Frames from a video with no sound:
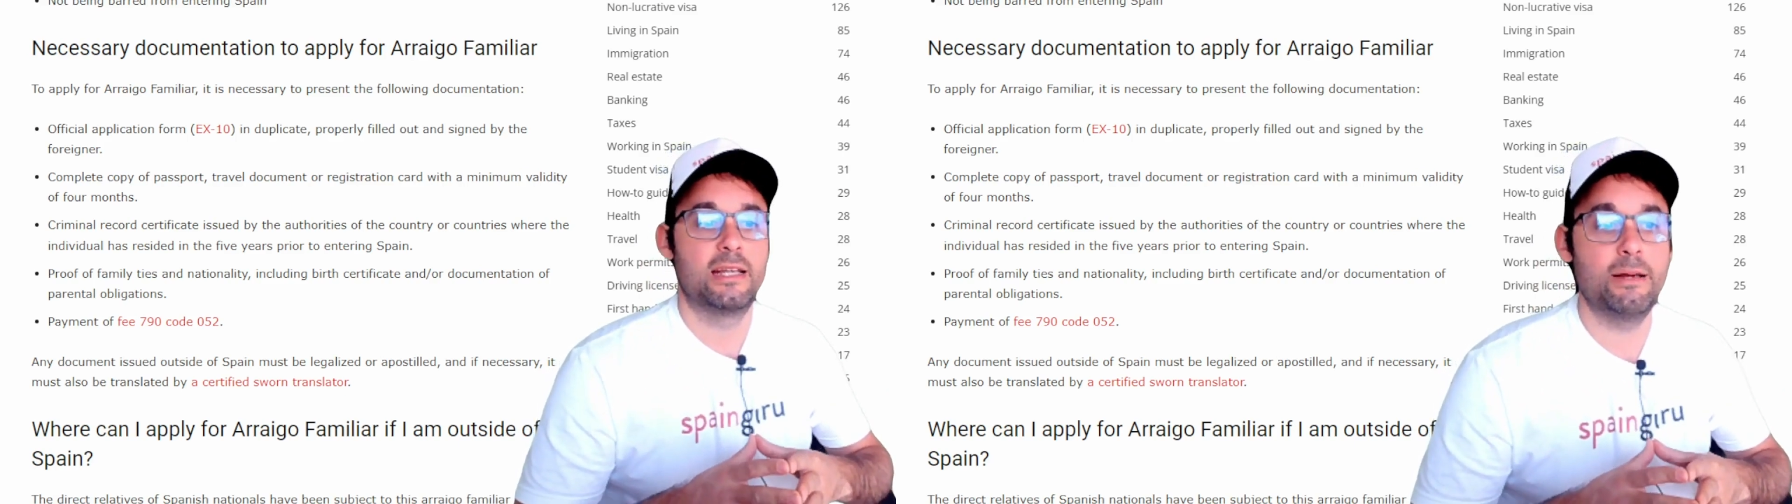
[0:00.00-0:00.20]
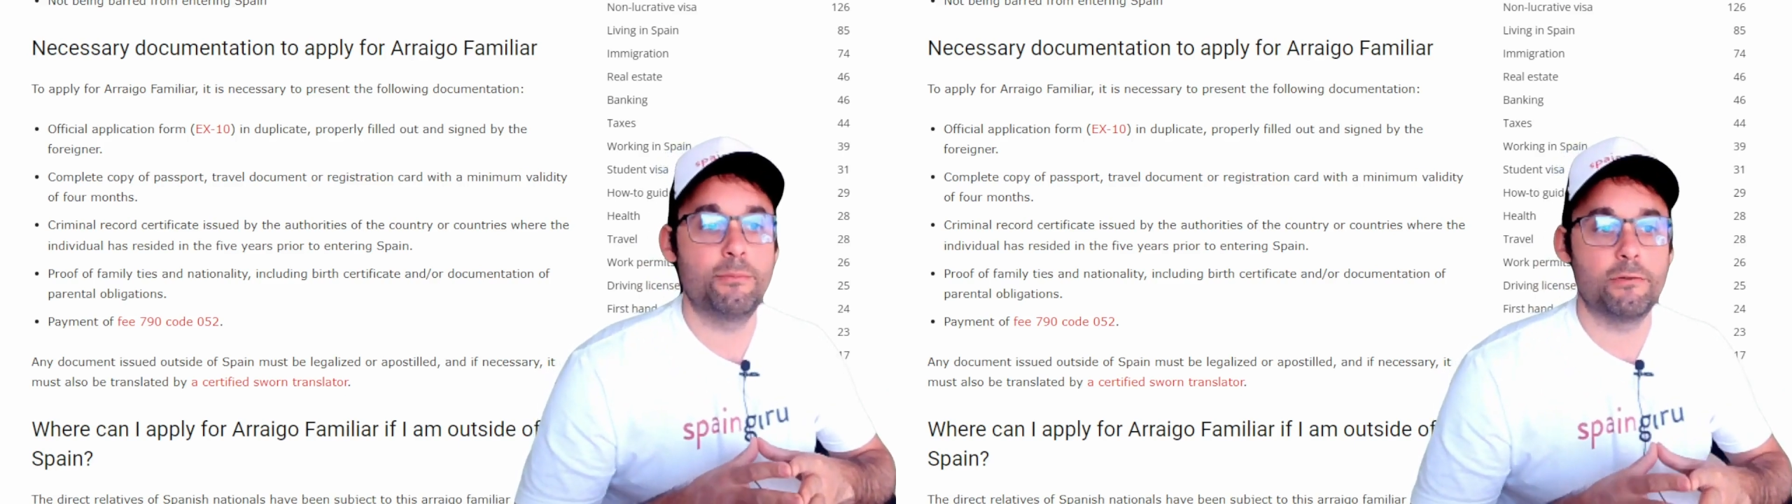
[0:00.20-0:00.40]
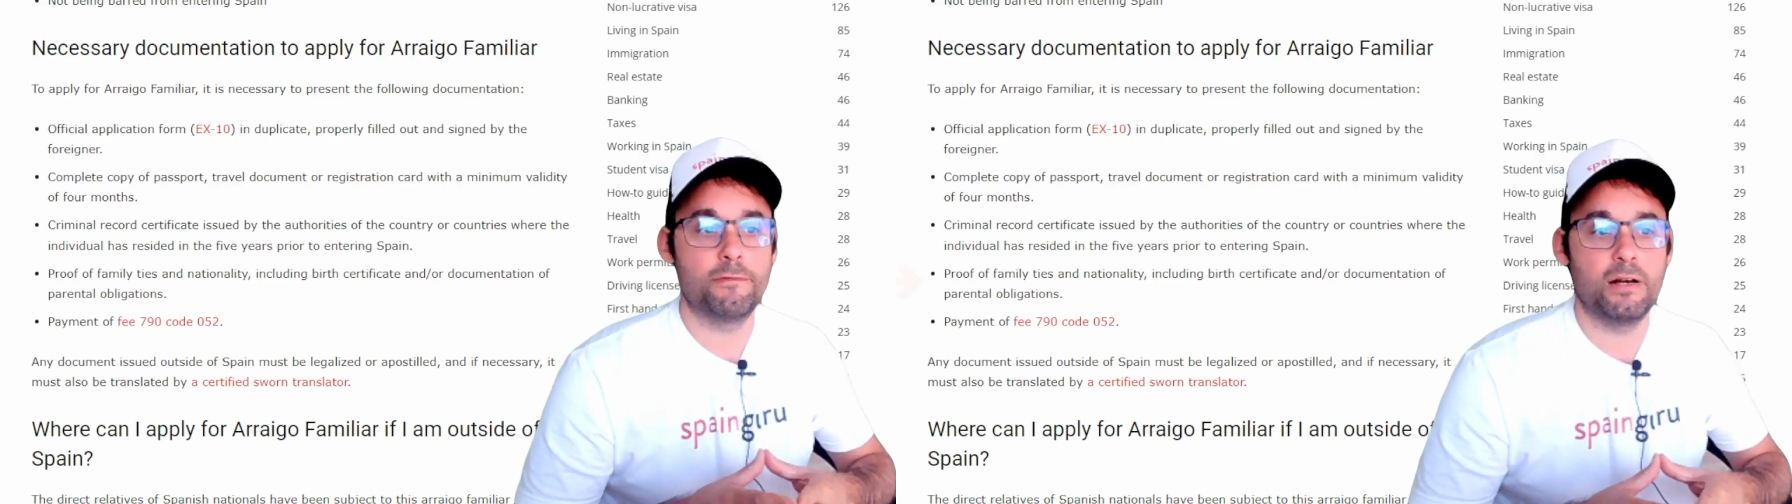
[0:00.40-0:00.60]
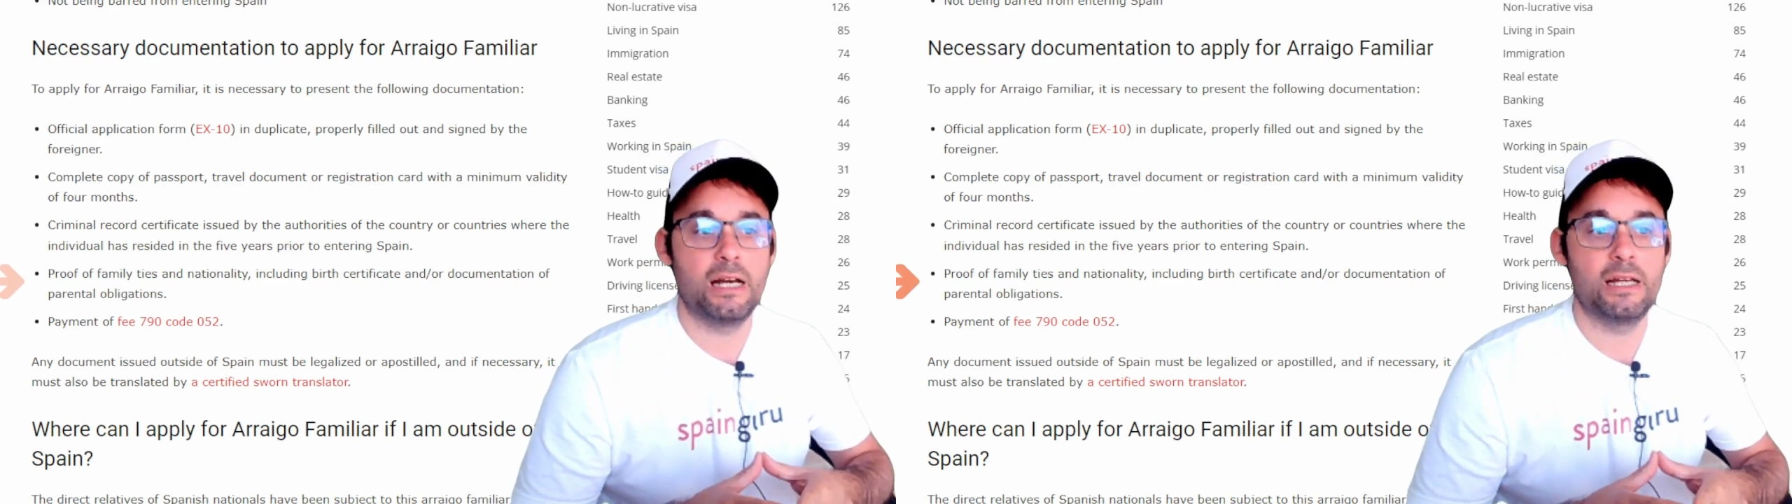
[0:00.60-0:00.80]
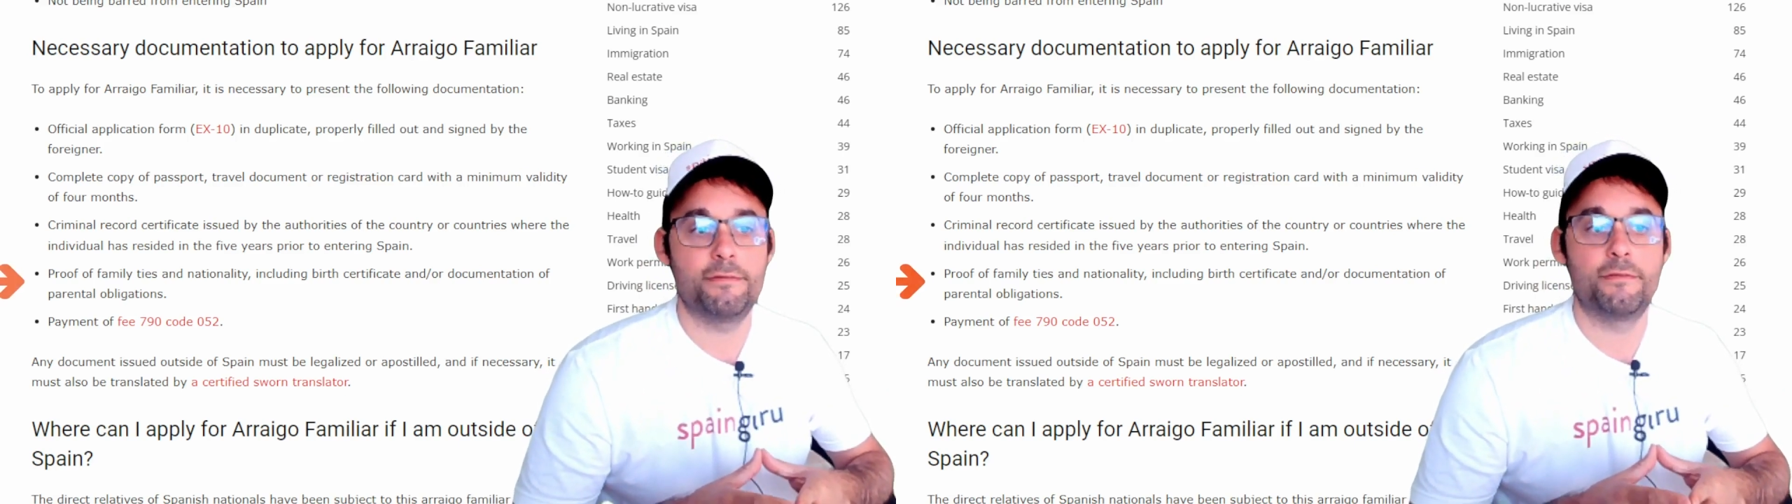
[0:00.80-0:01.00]
Number
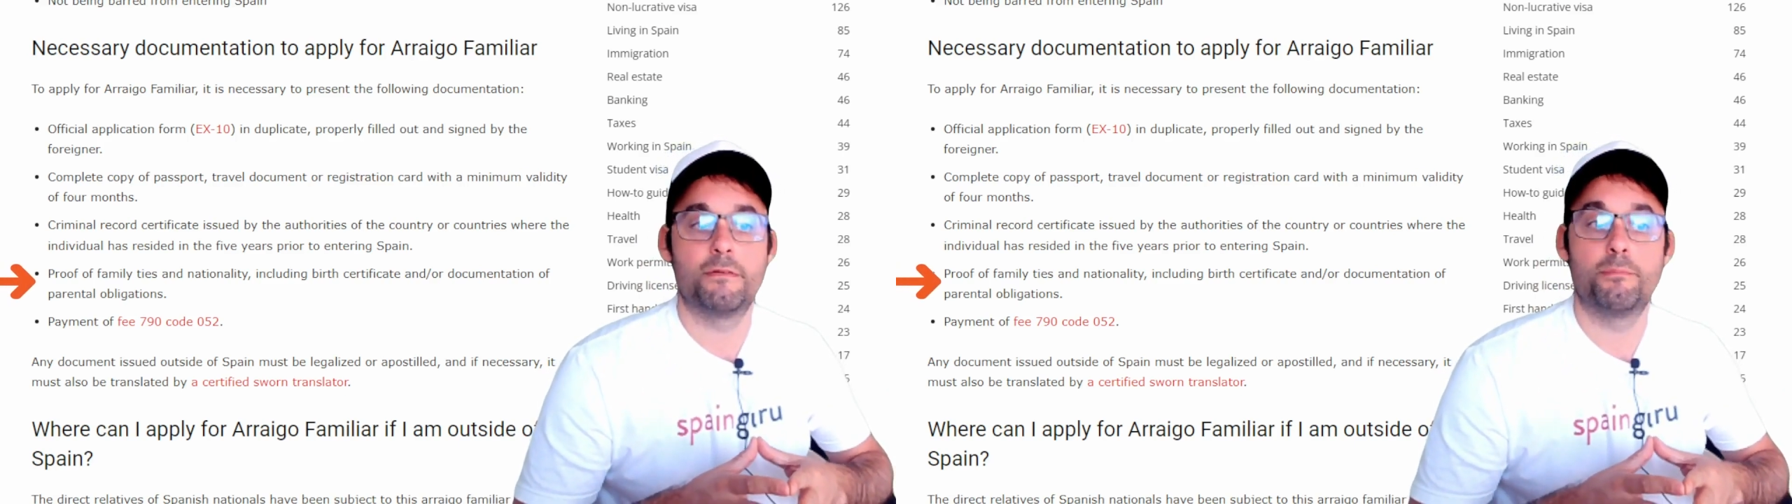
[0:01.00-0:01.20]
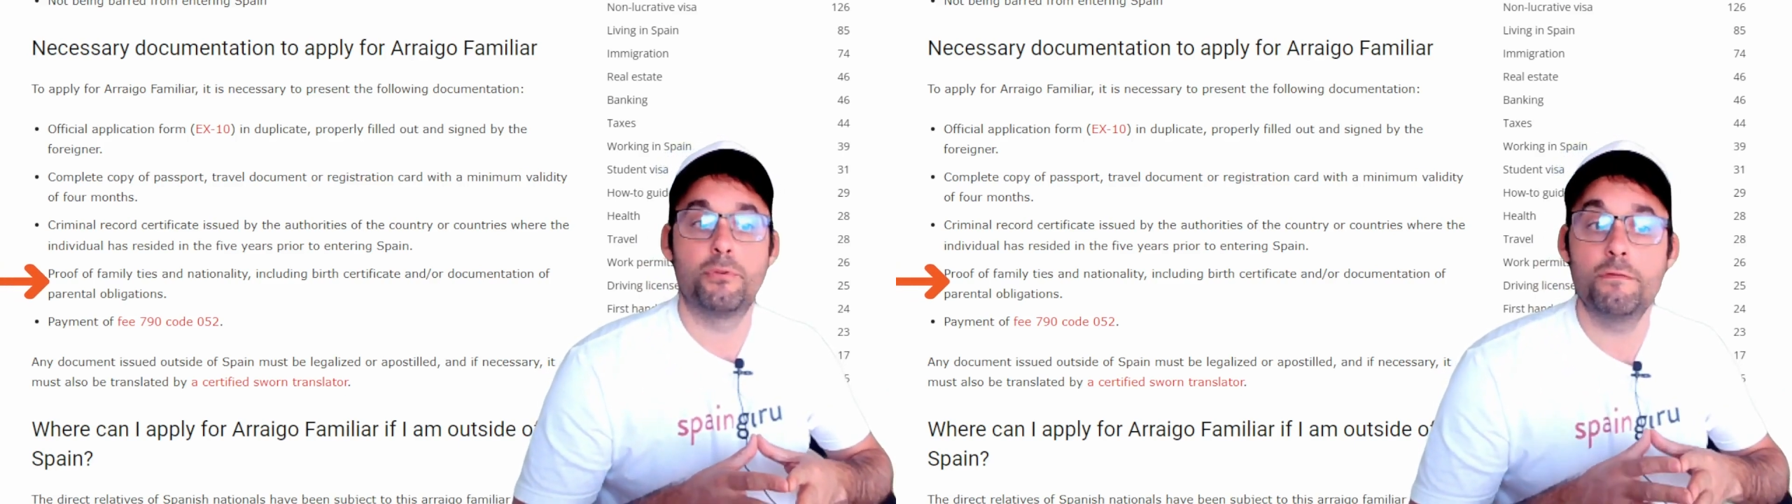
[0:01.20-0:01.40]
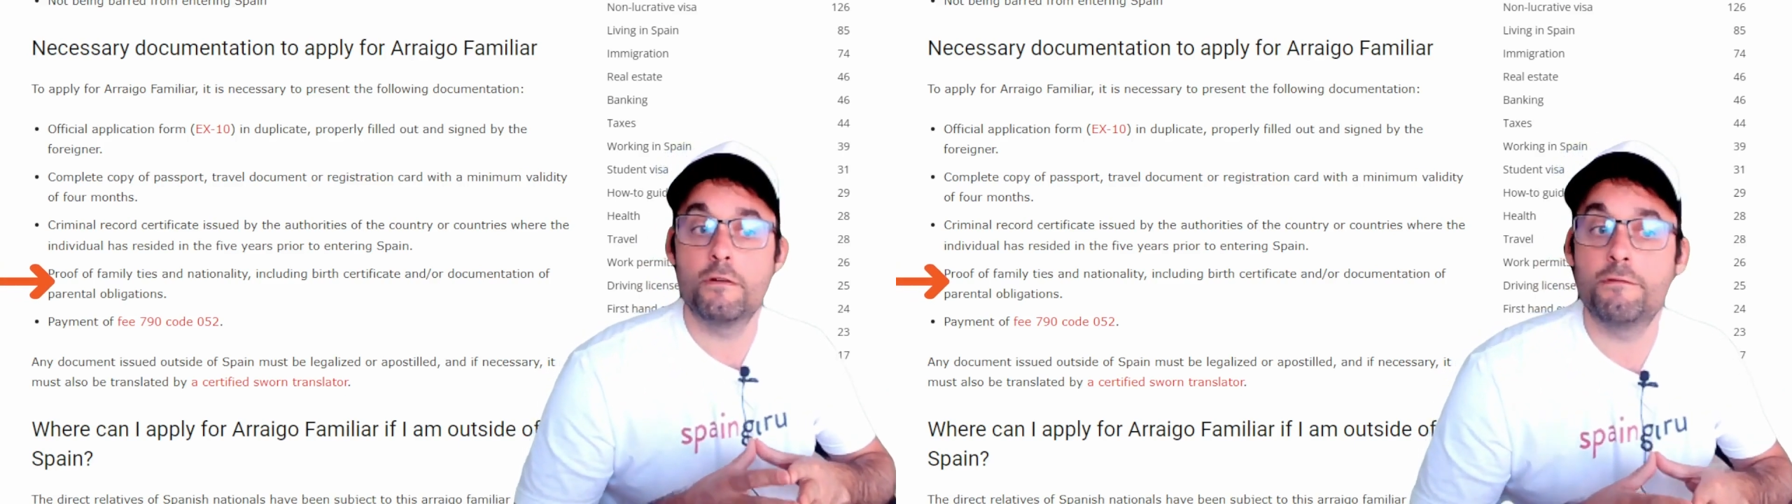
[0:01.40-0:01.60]
5, proof